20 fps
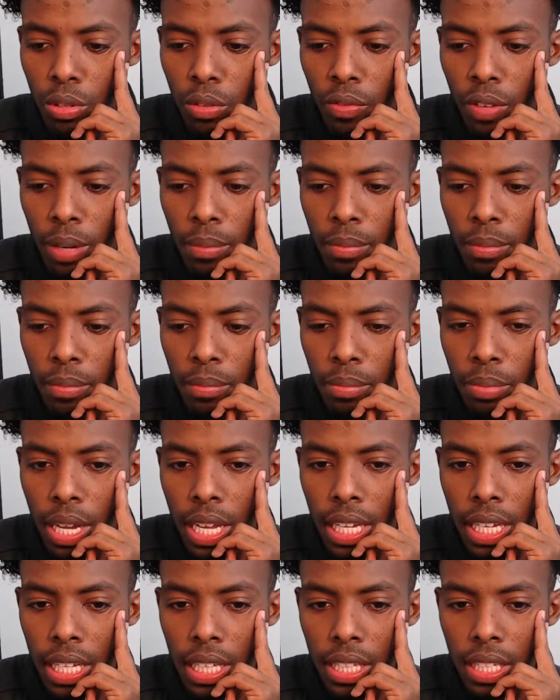up,
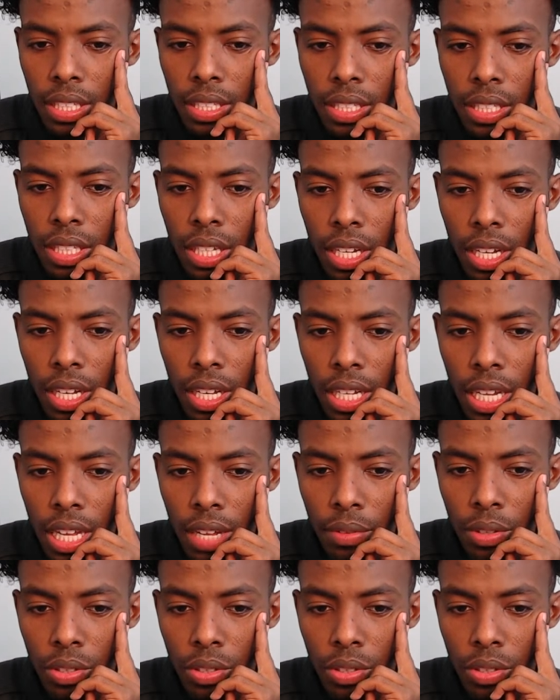breaking this level.